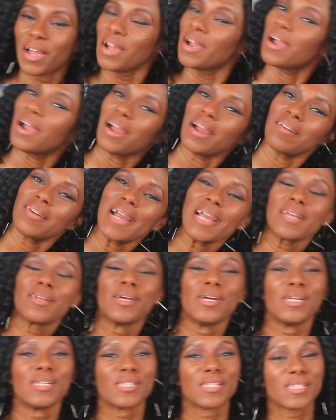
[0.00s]
All right.
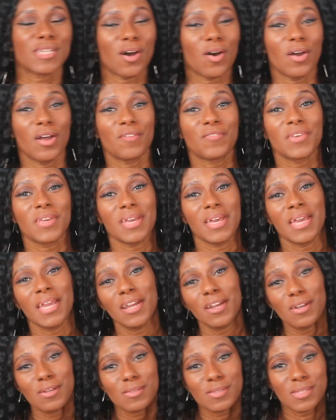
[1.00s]
So if you're
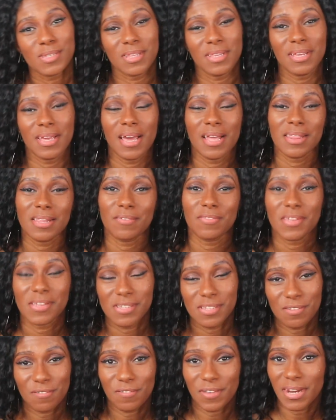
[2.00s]
here to the end of
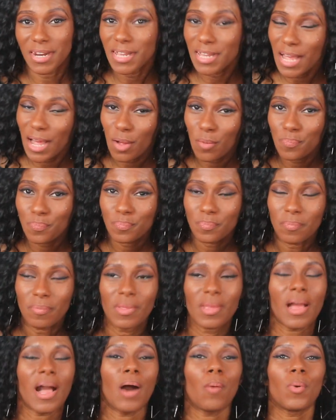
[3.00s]
this video,
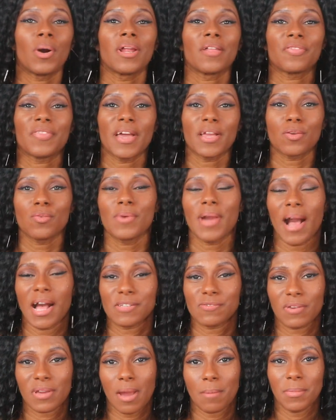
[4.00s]
I want to thank you guys
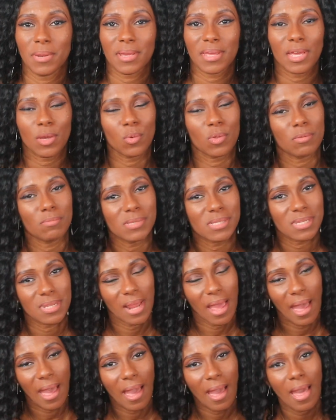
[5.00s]
for coming to kick with me
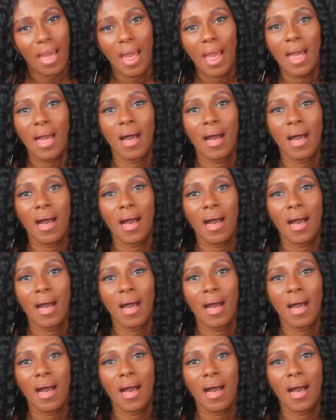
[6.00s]
today.